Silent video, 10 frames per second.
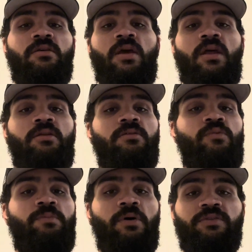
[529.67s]
And
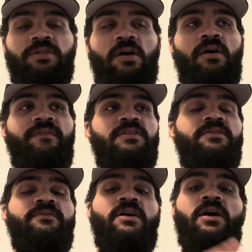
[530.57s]
we bolster our
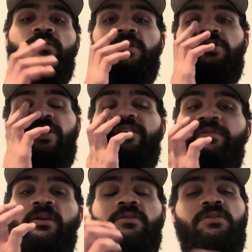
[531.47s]
offensive line with a draft
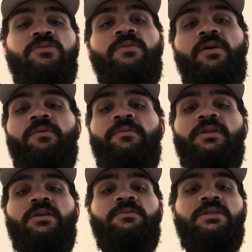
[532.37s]
pick or two, man. We
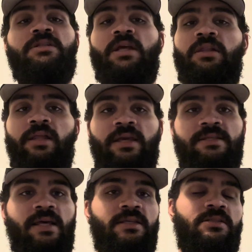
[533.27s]
picked up DJ Glaze
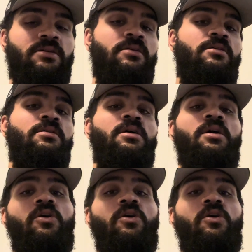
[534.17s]
last year.